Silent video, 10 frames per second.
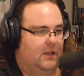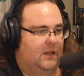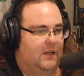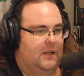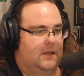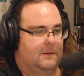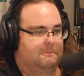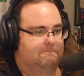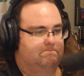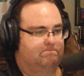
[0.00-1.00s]

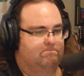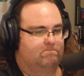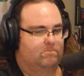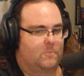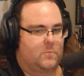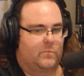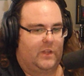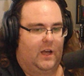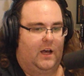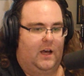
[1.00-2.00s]

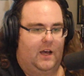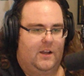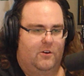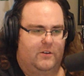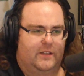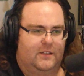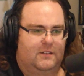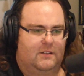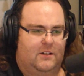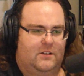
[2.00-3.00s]
I heard it
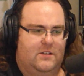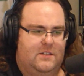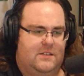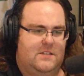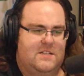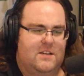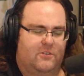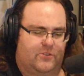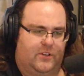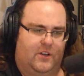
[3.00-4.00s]

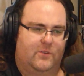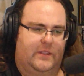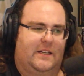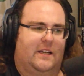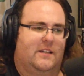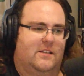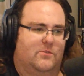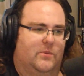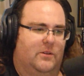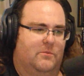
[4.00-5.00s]
years ago in the
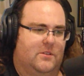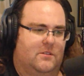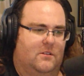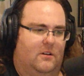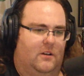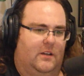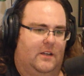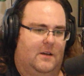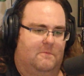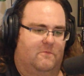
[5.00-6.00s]
90s when it was
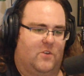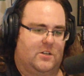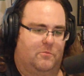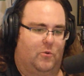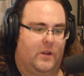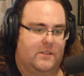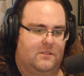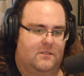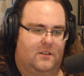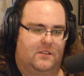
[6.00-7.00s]
on Fresh
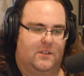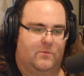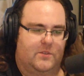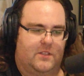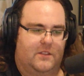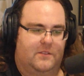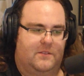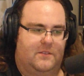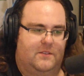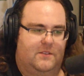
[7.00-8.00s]
Prince, because it was the
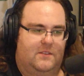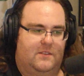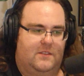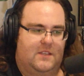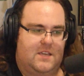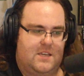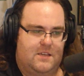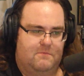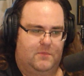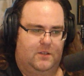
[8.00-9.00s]

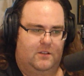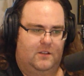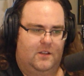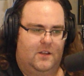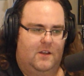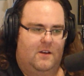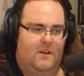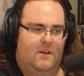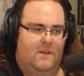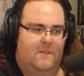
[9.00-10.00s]
theme
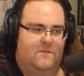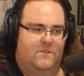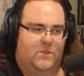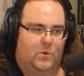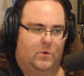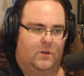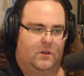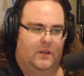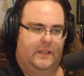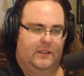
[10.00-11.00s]

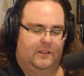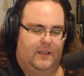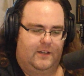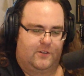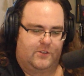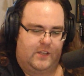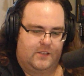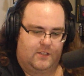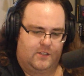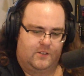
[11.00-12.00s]
for, the later
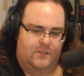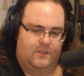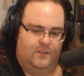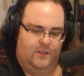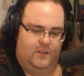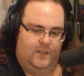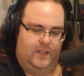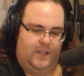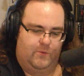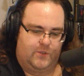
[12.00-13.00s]
seasons,
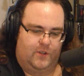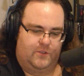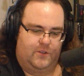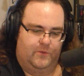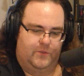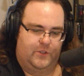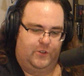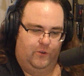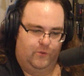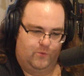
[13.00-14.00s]
it was also, the
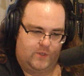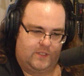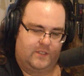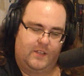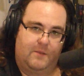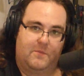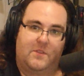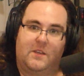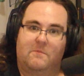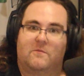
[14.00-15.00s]
tune was the same
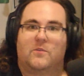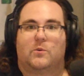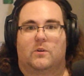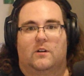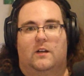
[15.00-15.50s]
theme for